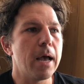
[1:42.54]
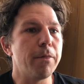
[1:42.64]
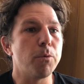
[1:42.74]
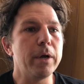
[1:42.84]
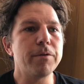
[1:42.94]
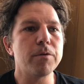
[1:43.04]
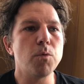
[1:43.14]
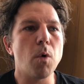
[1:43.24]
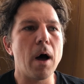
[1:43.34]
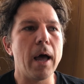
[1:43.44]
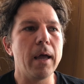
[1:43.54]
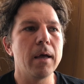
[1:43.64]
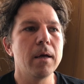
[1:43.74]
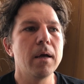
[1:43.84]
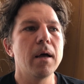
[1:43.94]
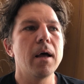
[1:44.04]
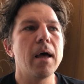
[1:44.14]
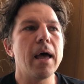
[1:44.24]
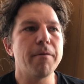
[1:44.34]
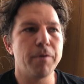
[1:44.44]
the reason why
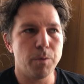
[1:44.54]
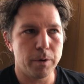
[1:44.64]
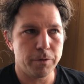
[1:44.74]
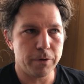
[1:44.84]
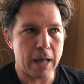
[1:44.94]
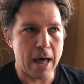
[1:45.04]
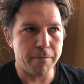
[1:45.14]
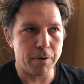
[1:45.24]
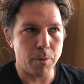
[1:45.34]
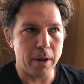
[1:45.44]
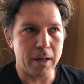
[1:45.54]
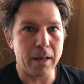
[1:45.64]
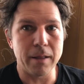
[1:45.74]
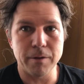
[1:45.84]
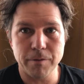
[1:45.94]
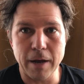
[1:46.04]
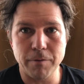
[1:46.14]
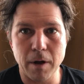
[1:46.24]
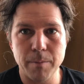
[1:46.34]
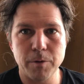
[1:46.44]
everyone should have an awakening in this
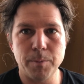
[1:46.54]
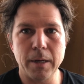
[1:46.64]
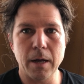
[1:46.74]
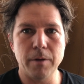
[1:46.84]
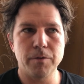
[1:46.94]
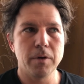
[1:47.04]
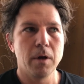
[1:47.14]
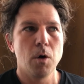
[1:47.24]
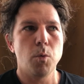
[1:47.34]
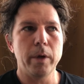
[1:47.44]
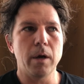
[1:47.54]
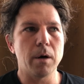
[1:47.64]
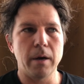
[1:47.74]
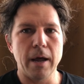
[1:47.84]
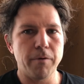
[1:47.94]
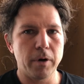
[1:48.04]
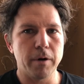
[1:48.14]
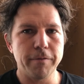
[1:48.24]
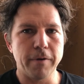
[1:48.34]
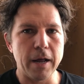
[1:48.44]
lifetime is because we are never going
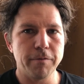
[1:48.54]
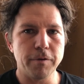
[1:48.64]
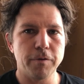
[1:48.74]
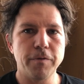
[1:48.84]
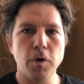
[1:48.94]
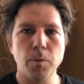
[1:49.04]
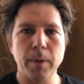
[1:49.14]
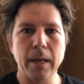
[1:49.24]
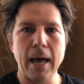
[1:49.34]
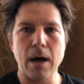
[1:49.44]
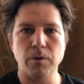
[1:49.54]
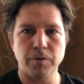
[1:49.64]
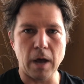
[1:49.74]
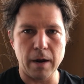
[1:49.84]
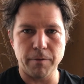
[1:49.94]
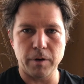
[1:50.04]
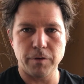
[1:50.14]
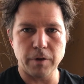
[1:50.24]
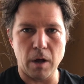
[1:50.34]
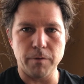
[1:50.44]
to find fulfillment outside of
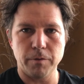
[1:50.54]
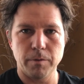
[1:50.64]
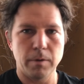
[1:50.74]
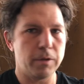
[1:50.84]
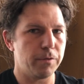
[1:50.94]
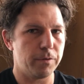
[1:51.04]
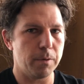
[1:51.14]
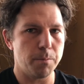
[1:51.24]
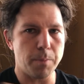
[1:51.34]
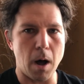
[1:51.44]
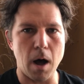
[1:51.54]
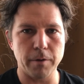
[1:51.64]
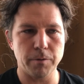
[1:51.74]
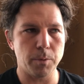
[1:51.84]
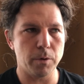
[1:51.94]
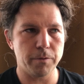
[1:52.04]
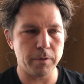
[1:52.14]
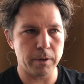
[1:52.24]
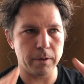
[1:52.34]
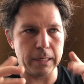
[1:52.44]
ourselves. It's impossible. It's
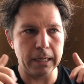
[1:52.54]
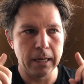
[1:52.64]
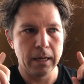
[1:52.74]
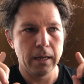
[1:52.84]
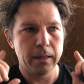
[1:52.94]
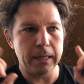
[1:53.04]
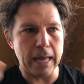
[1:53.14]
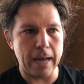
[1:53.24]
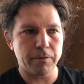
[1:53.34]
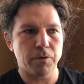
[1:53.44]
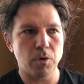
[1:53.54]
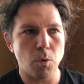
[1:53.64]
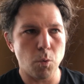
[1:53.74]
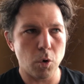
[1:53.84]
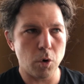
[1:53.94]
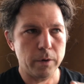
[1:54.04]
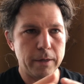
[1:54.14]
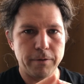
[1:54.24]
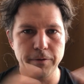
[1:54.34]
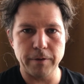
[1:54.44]
literally, the external world
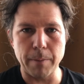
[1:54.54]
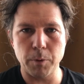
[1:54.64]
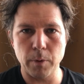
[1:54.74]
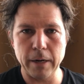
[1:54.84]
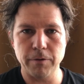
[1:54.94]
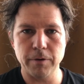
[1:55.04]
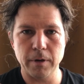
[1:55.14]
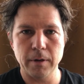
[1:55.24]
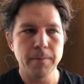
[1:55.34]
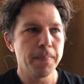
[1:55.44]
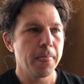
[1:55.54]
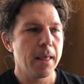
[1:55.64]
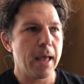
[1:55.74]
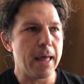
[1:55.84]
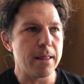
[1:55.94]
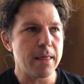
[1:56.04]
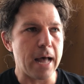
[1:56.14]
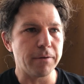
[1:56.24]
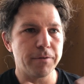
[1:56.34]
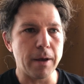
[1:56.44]
is separation, and
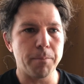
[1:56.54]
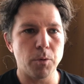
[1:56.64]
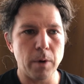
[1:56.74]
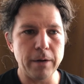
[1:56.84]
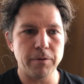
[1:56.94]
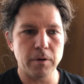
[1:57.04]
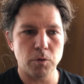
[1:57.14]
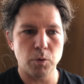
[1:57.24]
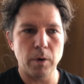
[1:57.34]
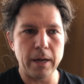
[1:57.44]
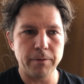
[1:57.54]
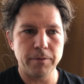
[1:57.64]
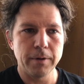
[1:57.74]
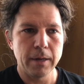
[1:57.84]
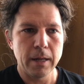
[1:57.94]
that separation creates